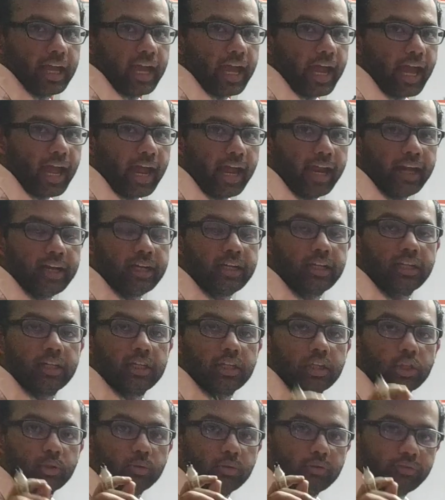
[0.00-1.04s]
and
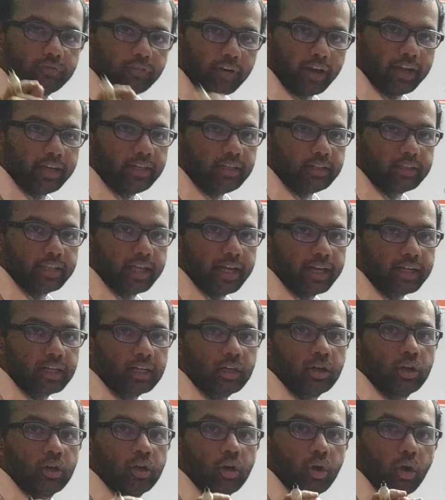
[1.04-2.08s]
you will find that
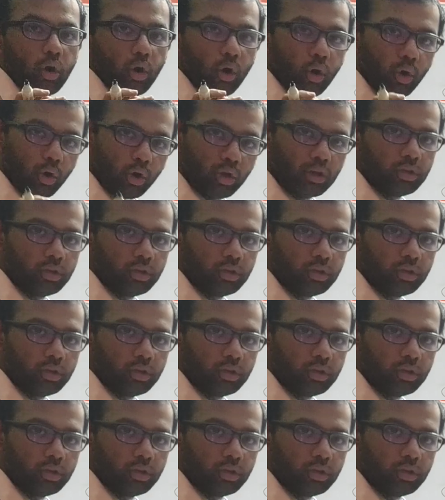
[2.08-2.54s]
all